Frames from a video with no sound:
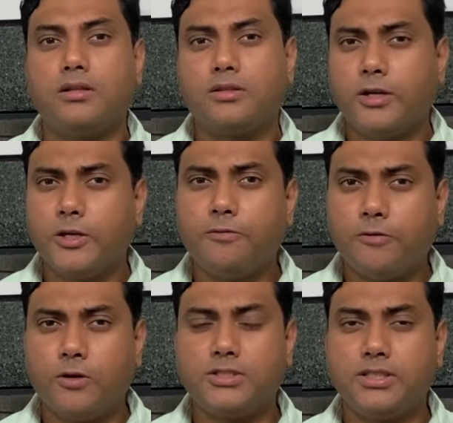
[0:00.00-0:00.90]
Thank you for
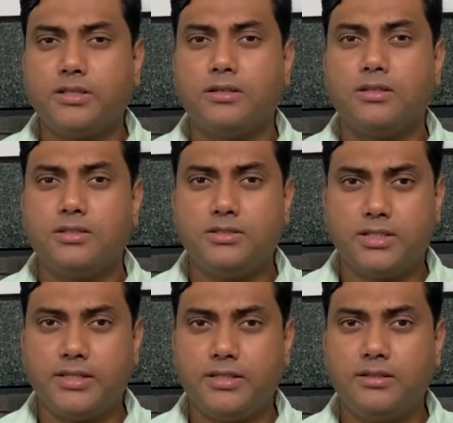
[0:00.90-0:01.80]
watching.
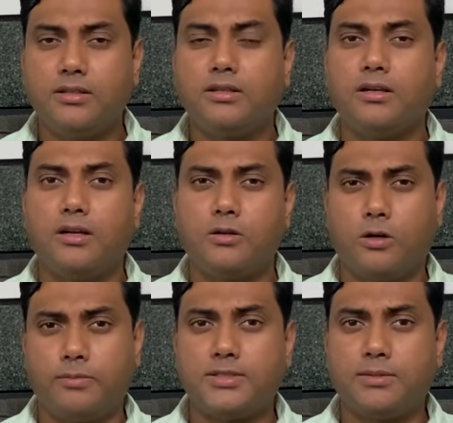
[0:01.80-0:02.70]
Jai Hind and
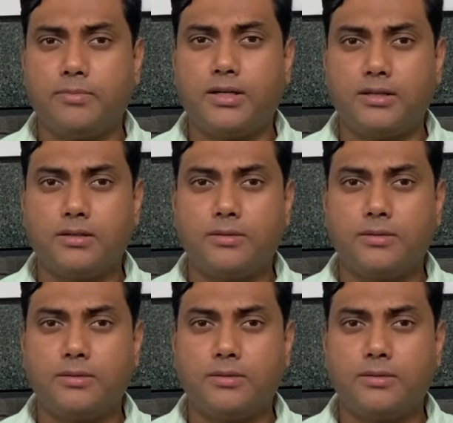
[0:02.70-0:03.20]
God bless America.